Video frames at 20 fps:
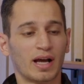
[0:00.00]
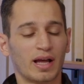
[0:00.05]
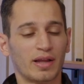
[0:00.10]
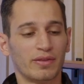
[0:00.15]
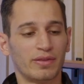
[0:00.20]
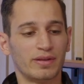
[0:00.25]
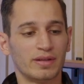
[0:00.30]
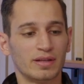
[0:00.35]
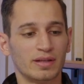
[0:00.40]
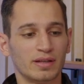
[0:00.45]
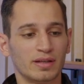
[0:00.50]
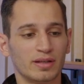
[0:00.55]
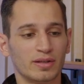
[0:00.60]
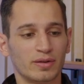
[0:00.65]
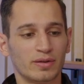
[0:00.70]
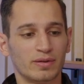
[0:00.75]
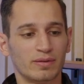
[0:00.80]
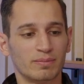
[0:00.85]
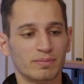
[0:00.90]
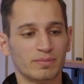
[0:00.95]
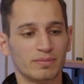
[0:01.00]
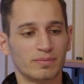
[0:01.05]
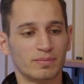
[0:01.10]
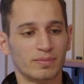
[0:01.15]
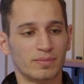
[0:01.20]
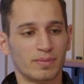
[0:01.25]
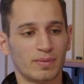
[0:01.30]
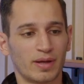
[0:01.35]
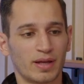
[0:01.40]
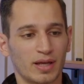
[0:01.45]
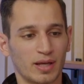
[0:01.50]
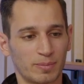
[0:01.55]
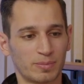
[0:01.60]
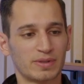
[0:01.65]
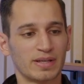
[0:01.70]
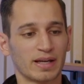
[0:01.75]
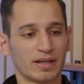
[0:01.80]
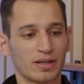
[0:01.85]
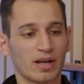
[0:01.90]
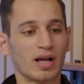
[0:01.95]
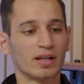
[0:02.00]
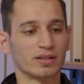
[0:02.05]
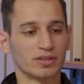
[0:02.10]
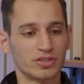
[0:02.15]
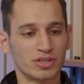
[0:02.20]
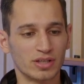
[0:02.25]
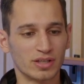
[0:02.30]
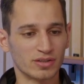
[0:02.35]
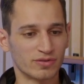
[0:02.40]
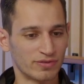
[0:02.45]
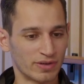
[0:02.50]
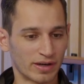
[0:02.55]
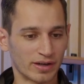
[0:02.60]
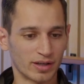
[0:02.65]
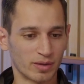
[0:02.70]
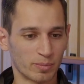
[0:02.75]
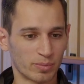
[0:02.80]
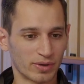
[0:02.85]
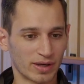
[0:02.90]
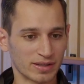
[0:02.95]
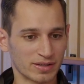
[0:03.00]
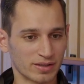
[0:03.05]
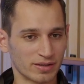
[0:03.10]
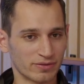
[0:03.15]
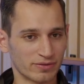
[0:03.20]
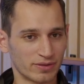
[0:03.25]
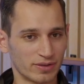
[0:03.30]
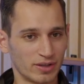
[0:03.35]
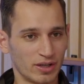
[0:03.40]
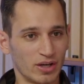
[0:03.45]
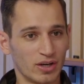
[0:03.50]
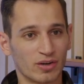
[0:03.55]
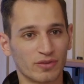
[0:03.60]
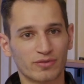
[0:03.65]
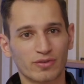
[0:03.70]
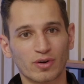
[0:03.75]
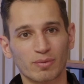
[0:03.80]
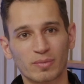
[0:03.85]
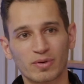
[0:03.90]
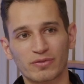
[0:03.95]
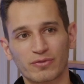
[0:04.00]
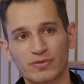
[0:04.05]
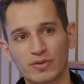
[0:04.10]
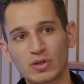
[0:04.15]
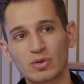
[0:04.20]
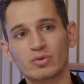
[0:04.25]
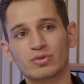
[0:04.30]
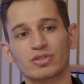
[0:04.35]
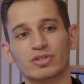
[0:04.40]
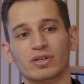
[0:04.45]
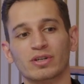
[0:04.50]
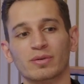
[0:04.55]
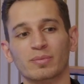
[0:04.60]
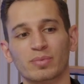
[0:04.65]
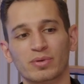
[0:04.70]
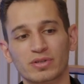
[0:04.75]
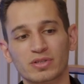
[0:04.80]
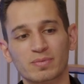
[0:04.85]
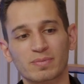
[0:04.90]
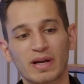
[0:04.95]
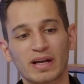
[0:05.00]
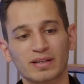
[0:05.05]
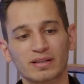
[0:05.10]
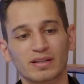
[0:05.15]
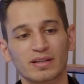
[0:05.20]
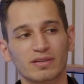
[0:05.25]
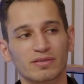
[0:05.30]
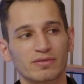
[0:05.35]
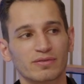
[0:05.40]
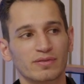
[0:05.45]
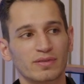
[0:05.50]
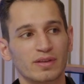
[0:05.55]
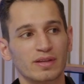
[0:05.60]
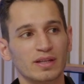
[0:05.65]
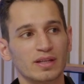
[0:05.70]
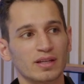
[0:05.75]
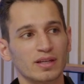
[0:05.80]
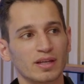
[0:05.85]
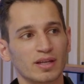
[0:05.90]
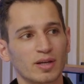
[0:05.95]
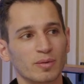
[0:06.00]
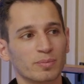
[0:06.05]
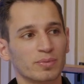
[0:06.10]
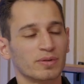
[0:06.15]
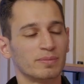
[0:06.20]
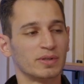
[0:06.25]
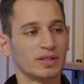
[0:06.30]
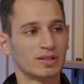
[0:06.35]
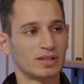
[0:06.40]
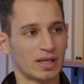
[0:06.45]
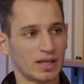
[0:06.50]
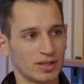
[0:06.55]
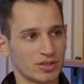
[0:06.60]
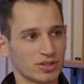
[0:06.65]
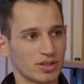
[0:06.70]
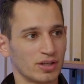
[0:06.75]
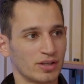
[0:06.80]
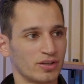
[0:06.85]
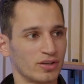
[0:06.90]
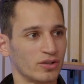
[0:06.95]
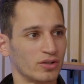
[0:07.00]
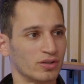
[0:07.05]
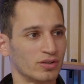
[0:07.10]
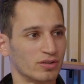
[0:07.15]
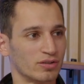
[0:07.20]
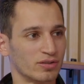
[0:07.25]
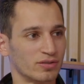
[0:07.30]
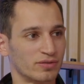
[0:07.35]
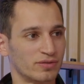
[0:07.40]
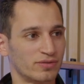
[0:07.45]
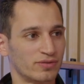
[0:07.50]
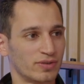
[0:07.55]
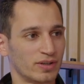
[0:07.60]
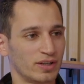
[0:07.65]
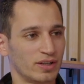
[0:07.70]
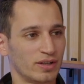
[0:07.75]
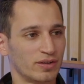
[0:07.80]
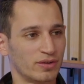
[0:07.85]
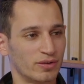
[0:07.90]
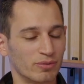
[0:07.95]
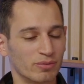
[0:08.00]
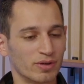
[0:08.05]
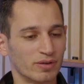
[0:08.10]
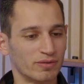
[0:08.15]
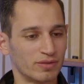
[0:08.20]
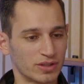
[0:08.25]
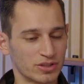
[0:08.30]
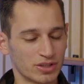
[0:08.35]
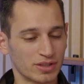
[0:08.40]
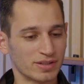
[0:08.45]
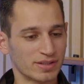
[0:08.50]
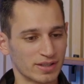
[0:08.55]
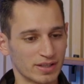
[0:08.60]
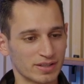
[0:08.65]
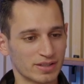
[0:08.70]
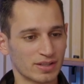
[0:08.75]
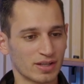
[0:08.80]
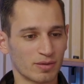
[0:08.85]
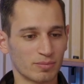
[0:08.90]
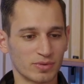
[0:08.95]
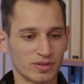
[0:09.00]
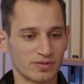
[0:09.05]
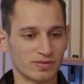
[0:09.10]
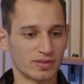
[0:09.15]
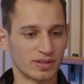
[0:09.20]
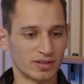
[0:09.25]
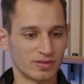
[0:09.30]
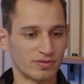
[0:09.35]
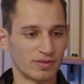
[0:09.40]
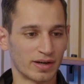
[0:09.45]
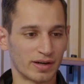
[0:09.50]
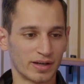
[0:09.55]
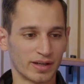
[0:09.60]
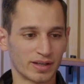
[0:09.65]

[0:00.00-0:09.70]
the hip technology is very impressive. From a future perspective, the implementation of the revision system is very